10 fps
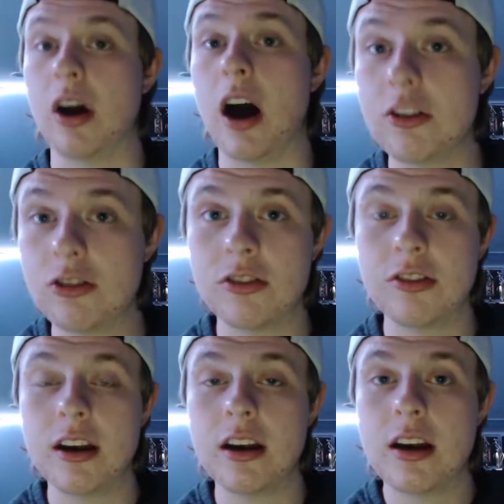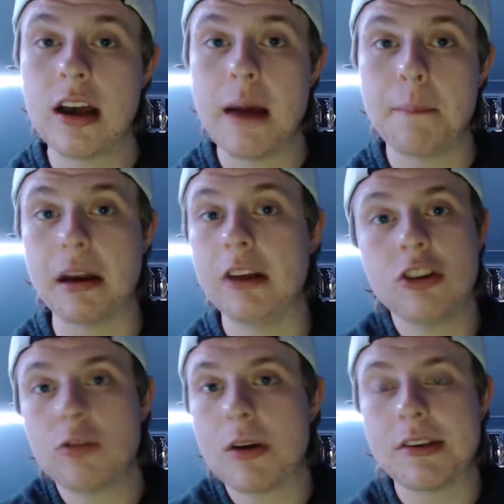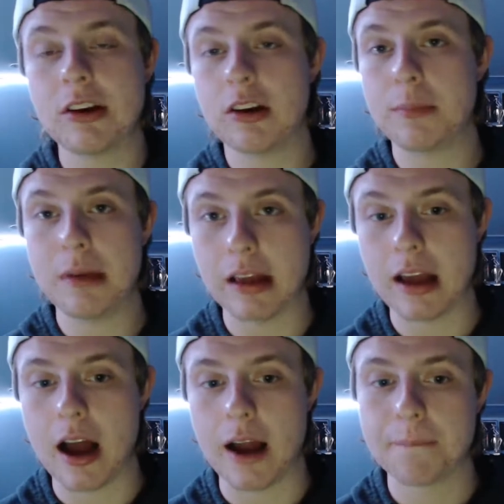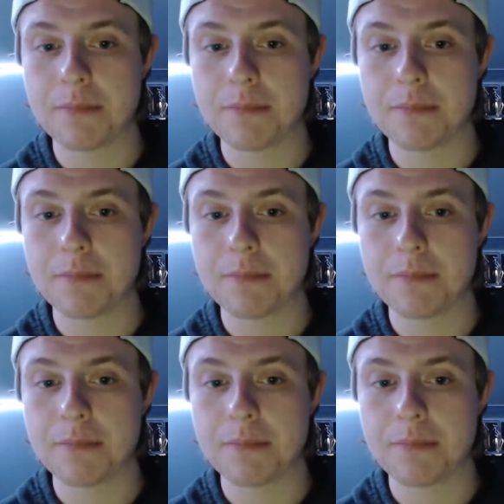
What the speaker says: Hutchinson, but he just wasn't going to be the guy.